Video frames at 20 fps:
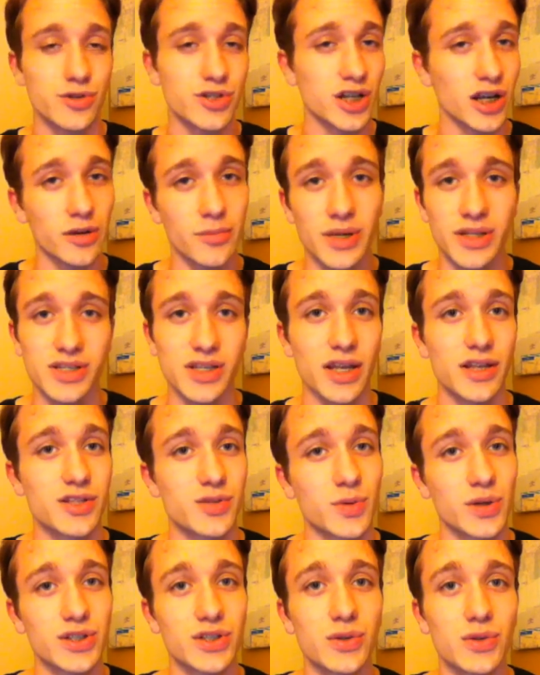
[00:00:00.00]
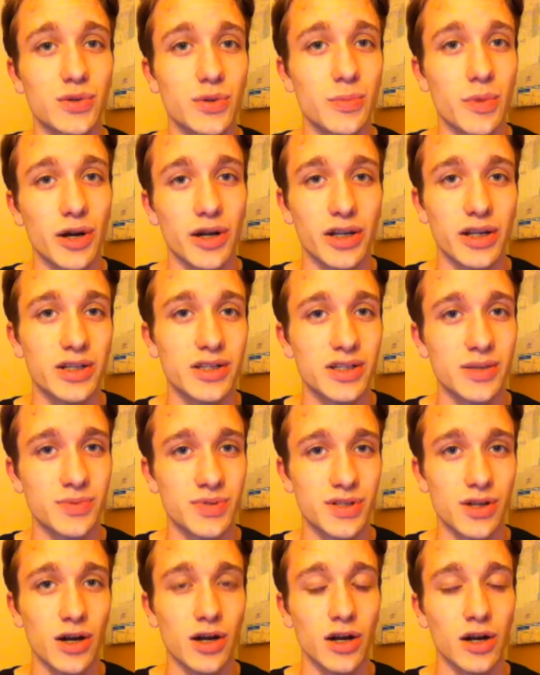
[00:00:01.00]
Check out my site. It's
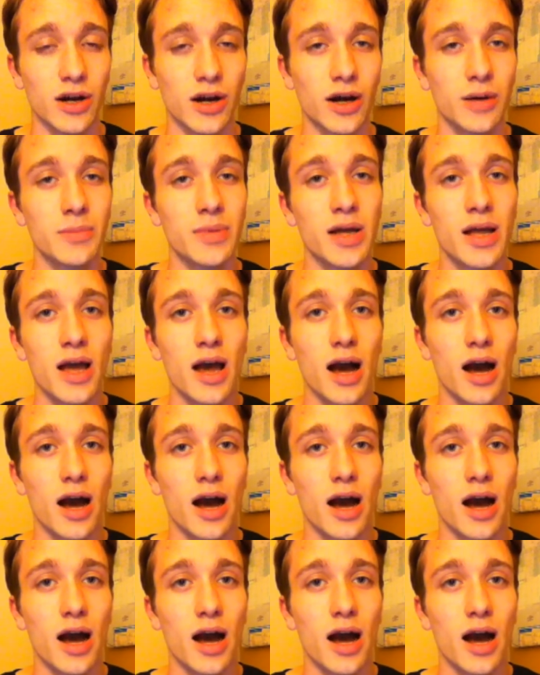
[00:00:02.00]
123marketingtips.com.